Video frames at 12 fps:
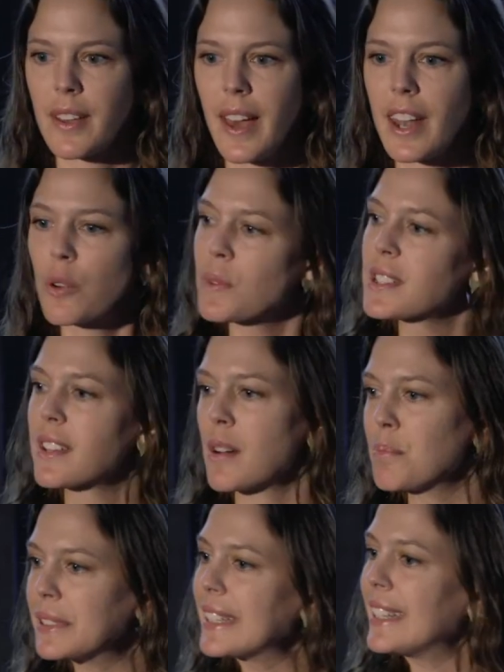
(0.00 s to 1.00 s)
And it was
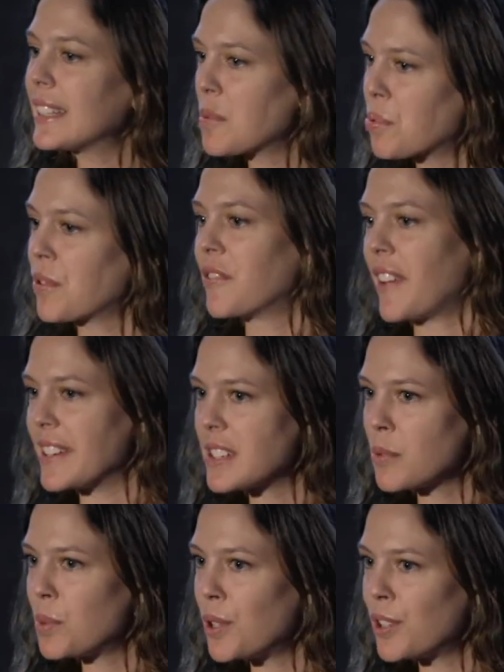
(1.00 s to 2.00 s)
completely
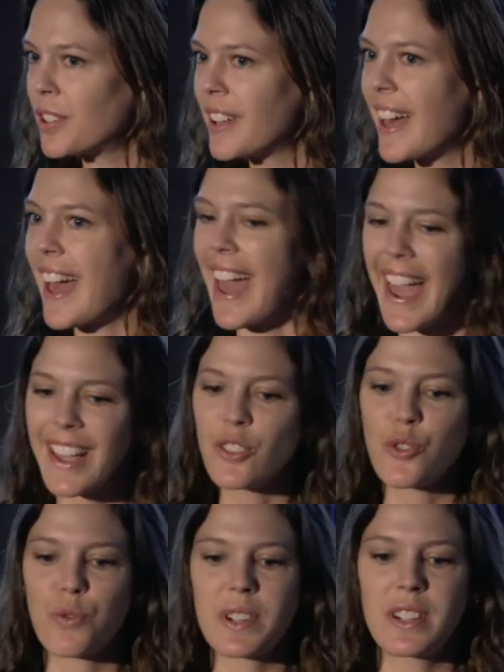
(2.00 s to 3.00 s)
preventable and
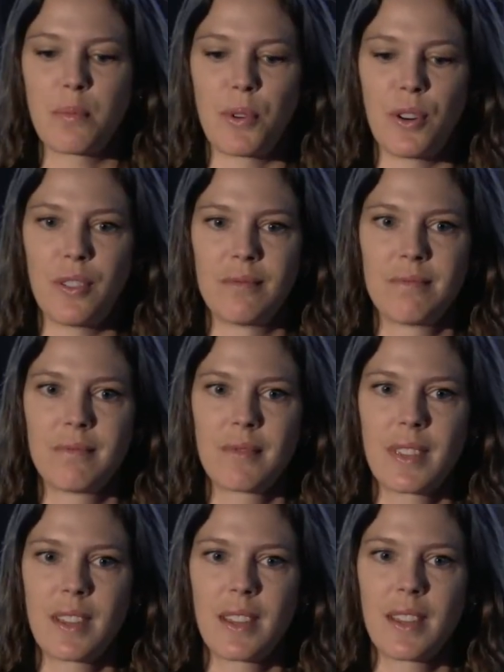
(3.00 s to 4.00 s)
treatable.
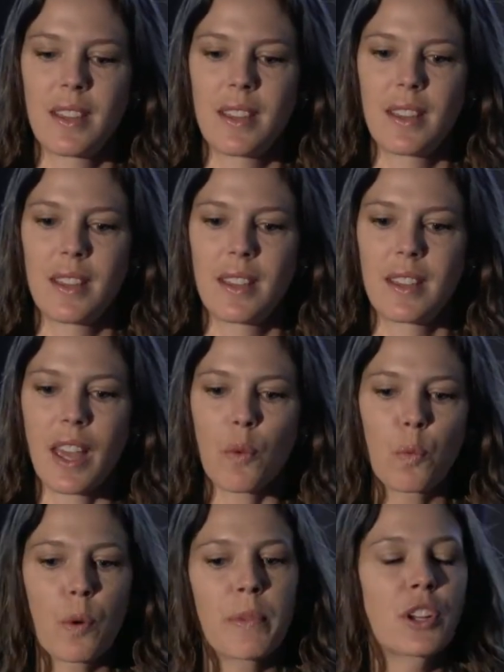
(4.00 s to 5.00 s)
Yet
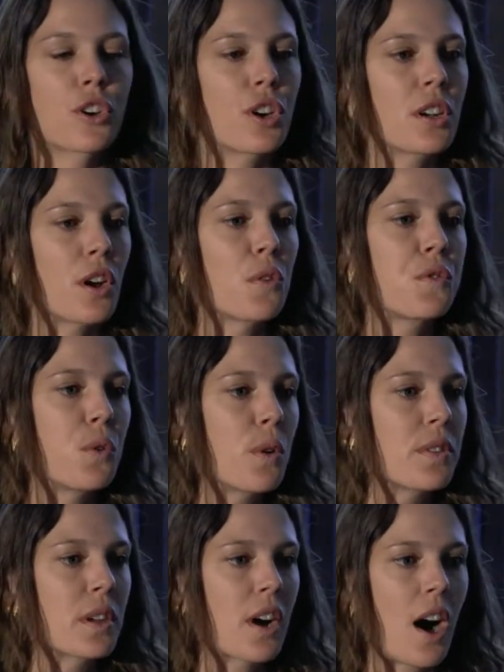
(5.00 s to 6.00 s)
women couldn't
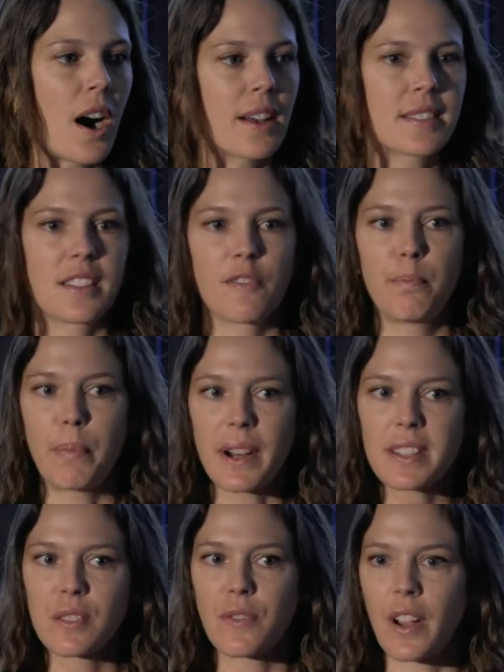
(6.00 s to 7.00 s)
afford the cost of
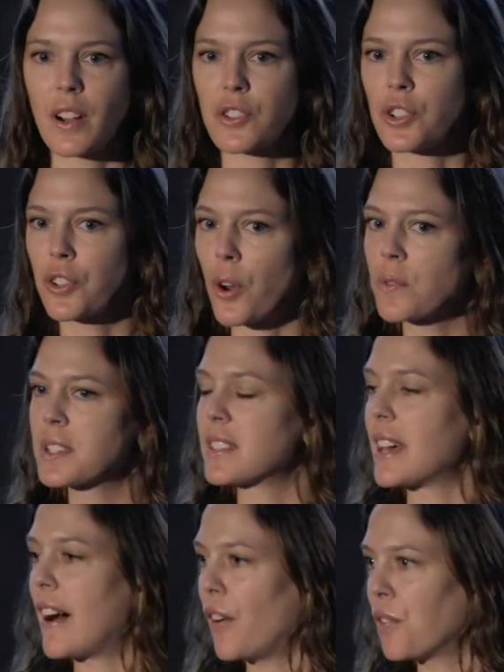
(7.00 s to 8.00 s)
bus fare to go to
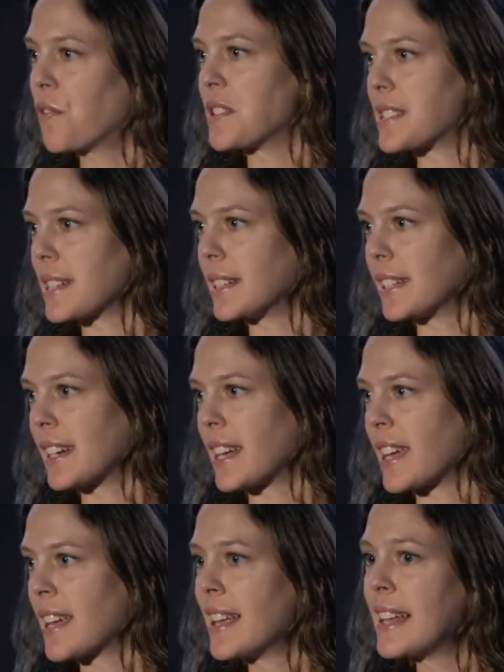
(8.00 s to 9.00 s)
the health
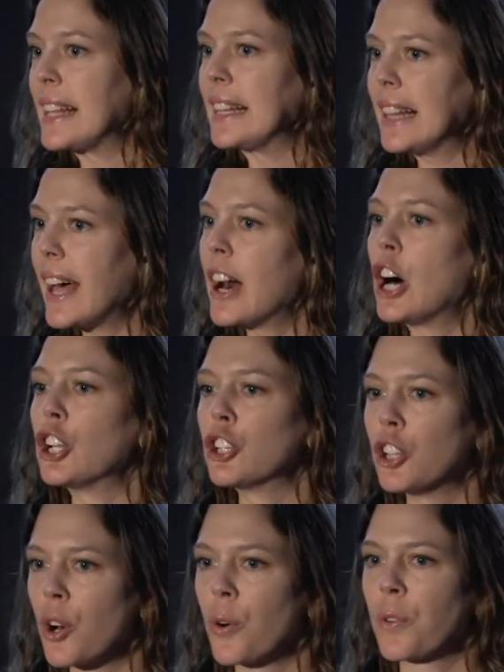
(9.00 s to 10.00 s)
facility, let
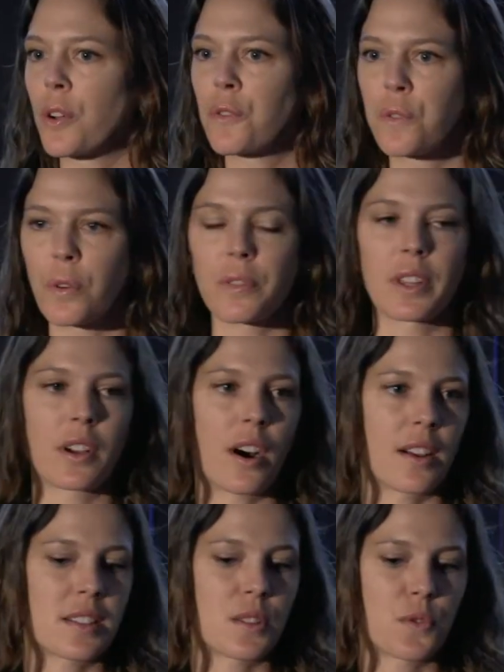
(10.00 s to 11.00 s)
alone afford the
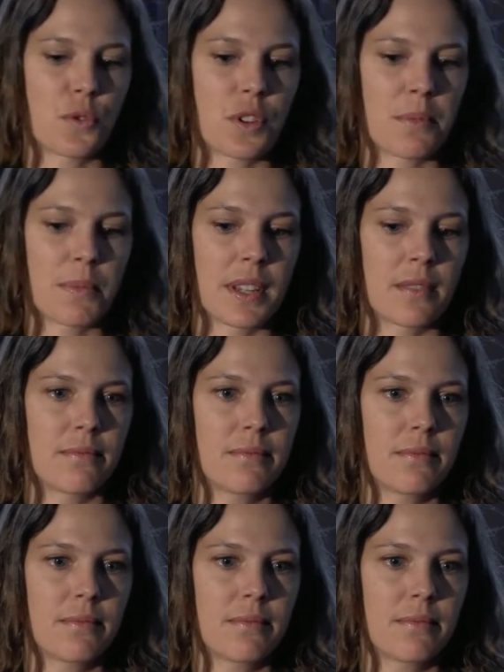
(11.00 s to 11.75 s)
cost of treatment.